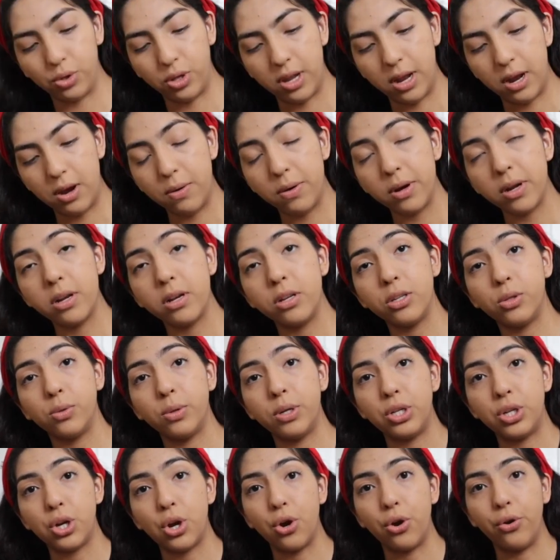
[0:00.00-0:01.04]
now we're gonna
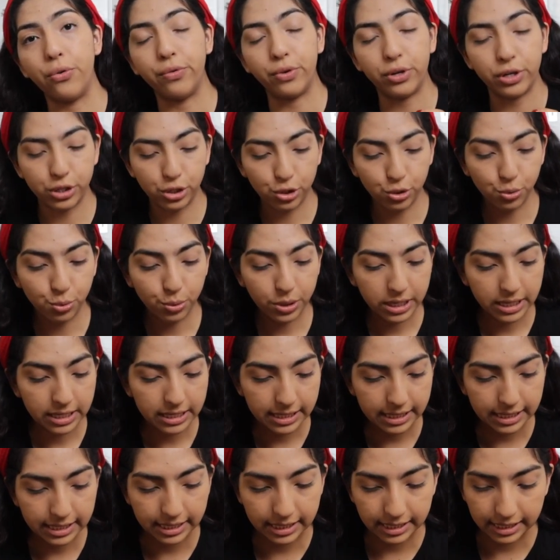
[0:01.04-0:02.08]
switch over to
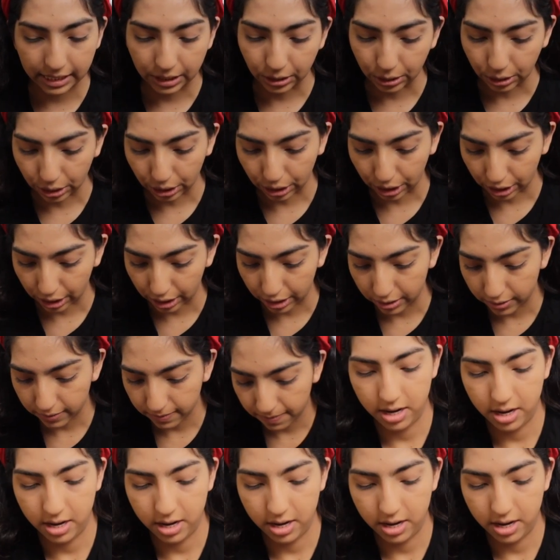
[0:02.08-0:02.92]
concealer,